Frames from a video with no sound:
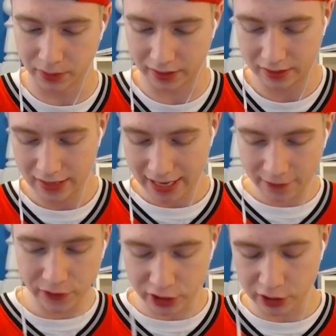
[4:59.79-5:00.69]
But
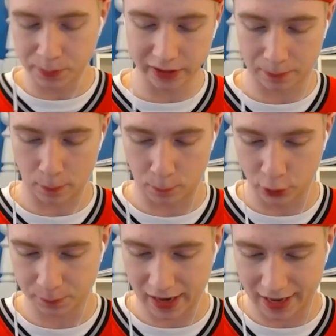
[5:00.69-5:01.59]
if he's going to build up a
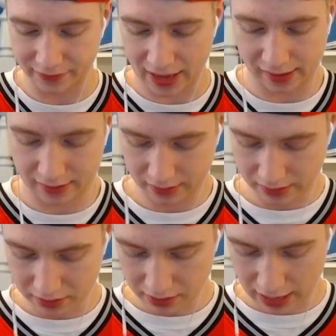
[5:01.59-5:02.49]
push behind that,
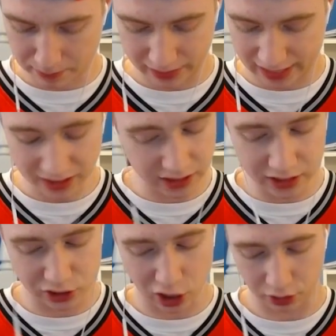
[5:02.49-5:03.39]
I'm guessing
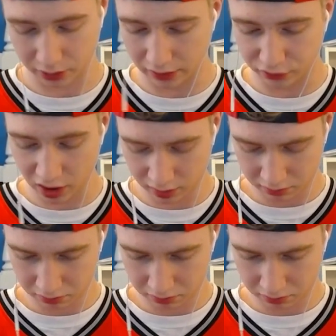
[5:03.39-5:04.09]
he's got Graveyard.